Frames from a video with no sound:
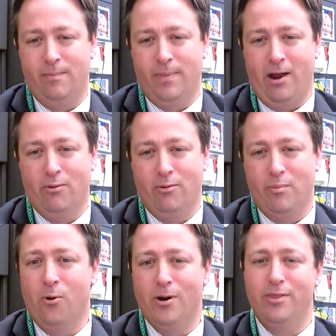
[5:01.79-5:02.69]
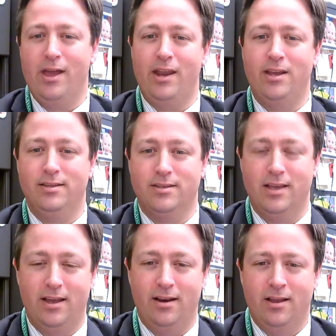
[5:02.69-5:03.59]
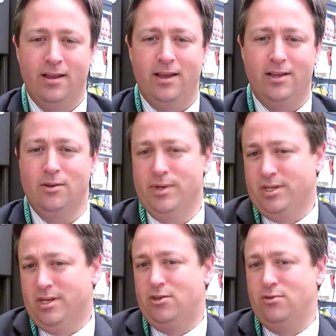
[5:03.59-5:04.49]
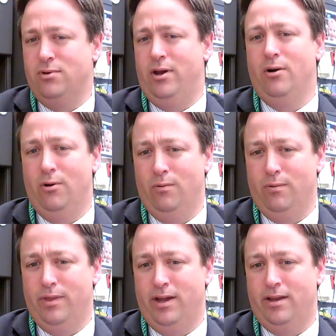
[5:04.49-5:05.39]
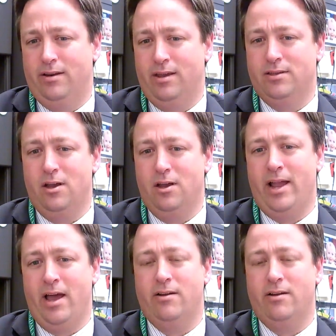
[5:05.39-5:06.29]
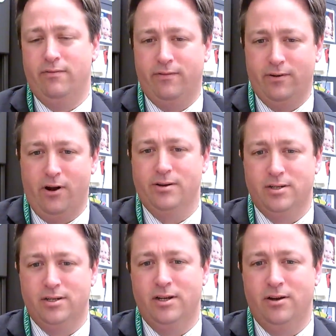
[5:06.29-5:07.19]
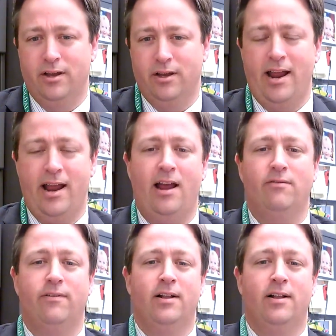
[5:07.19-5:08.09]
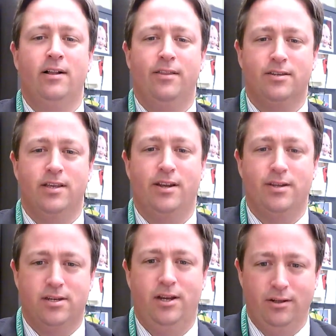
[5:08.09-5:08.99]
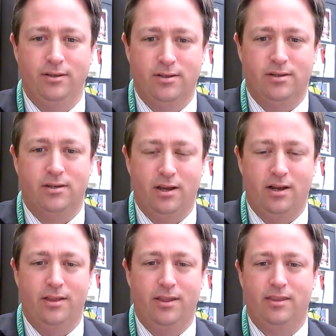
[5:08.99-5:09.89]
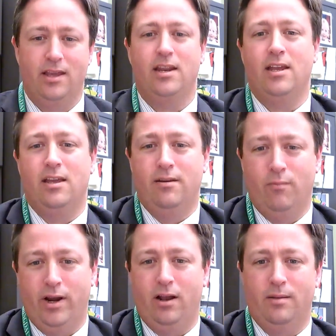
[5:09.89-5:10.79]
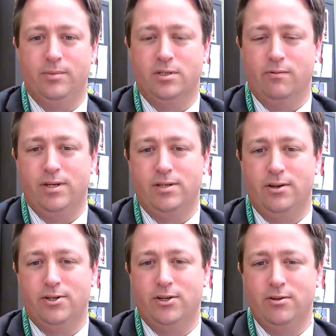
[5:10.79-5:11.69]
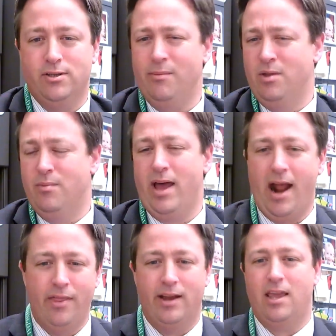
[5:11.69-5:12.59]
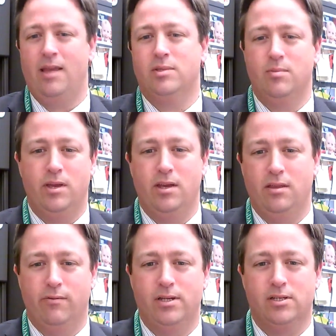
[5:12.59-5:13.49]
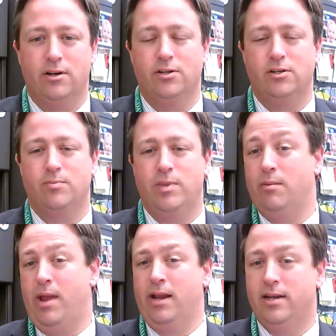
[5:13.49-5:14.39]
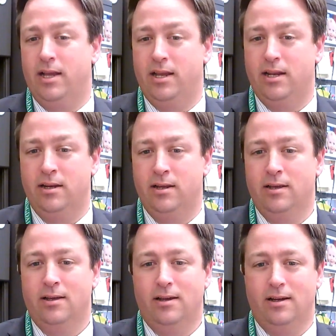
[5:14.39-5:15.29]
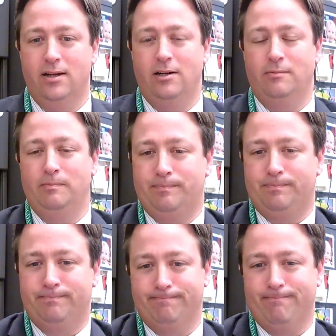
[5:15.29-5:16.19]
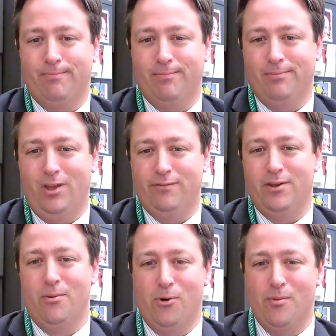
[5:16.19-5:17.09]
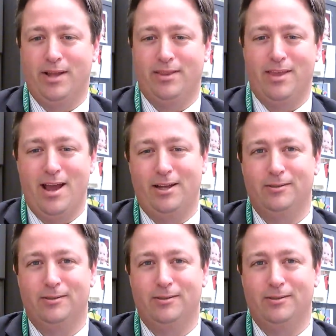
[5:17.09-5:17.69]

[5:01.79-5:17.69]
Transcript: how important that is, that it's almost like that kids coming out of Garden City are going to have this set of skills that they need when it comes to research. Could you tell me about how that came to be, the research being mandated? Love to know more about that.